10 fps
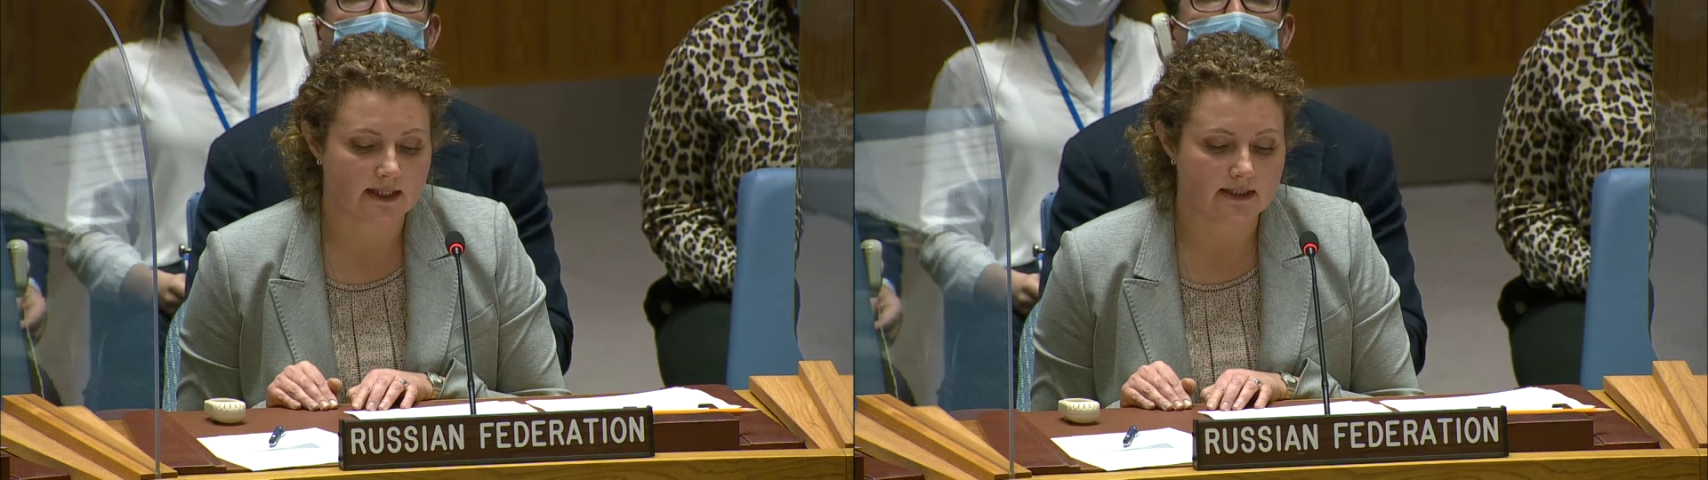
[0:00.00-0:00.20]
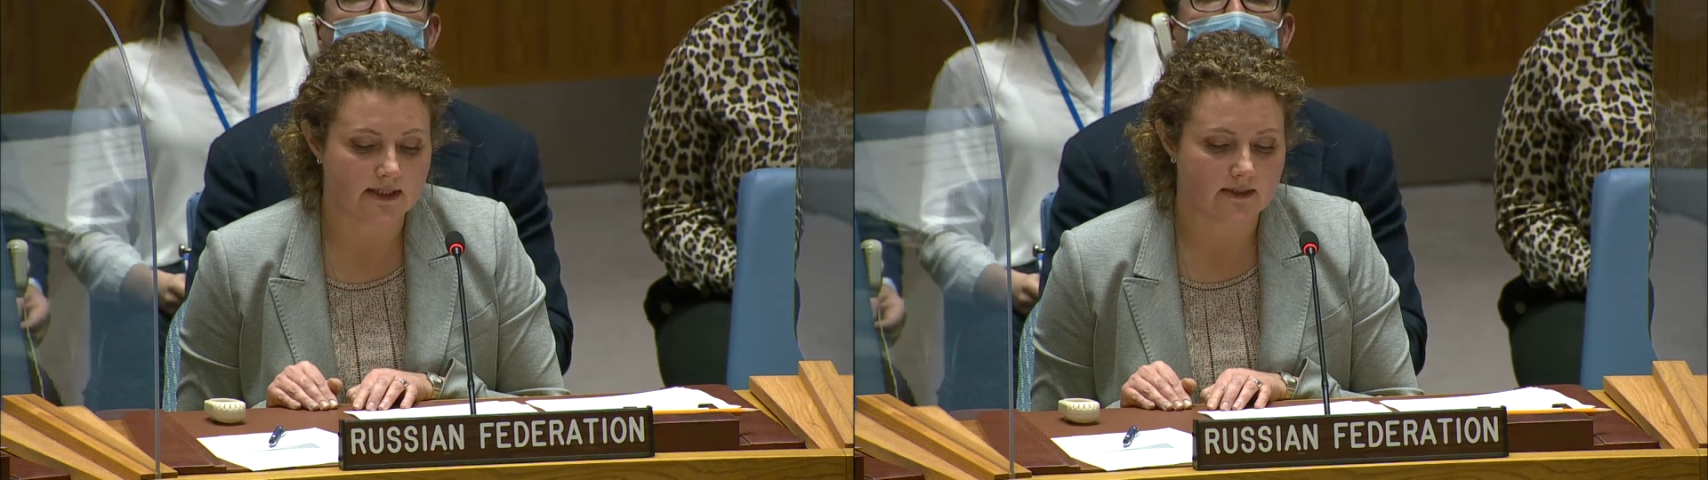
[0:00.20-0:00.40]

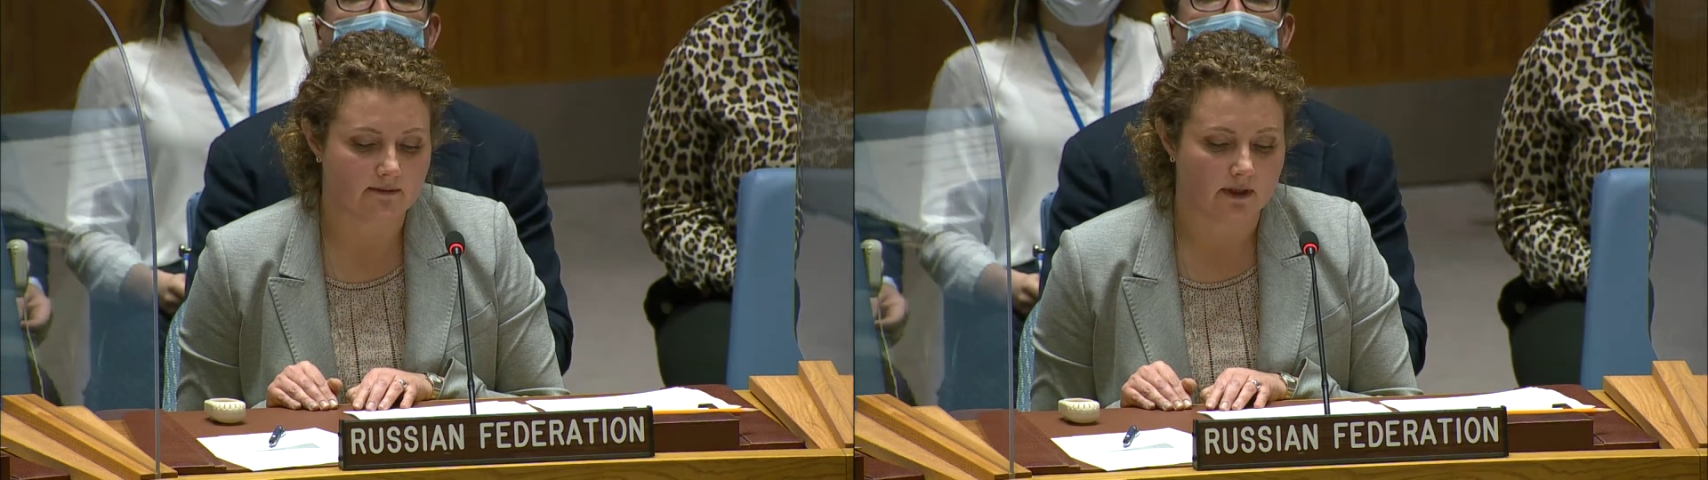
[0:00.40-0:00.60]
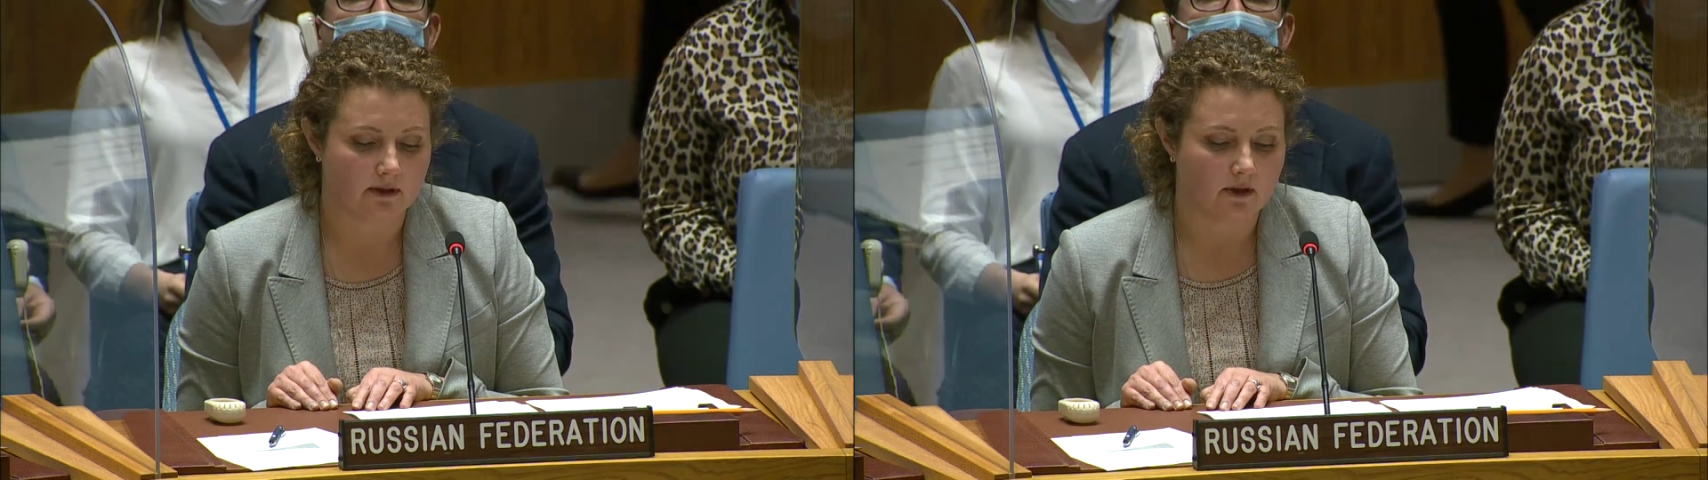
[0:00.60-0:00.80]
Providing
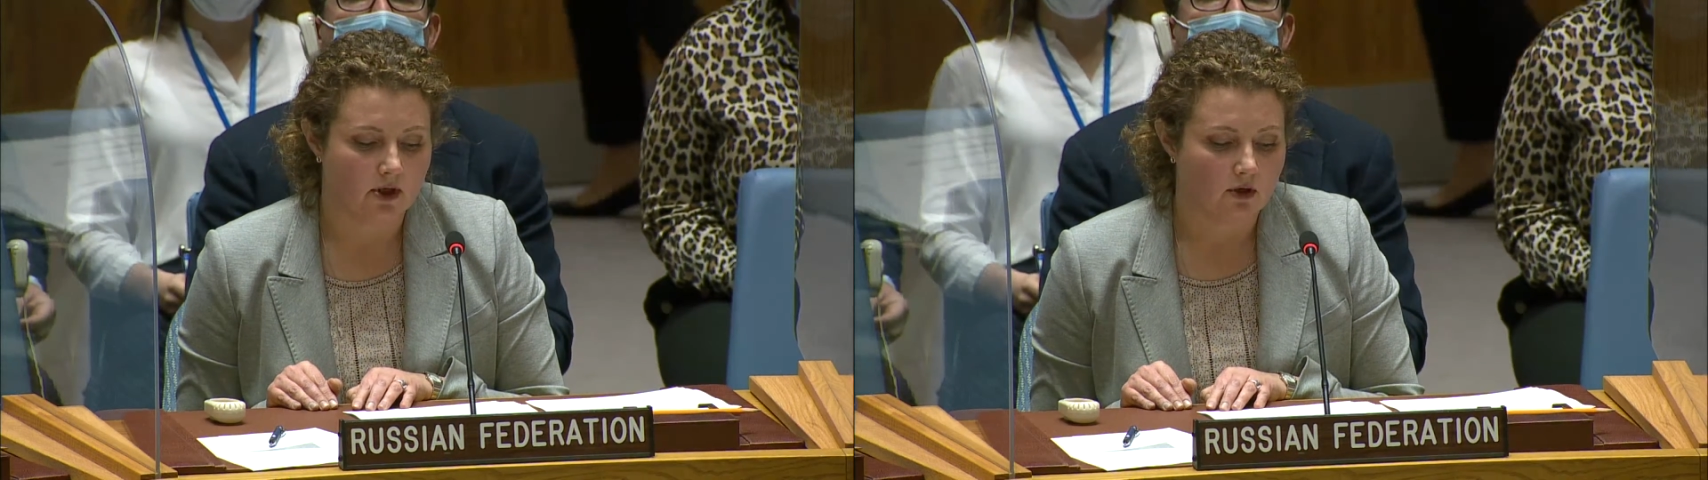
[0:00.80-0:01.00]
humanitarian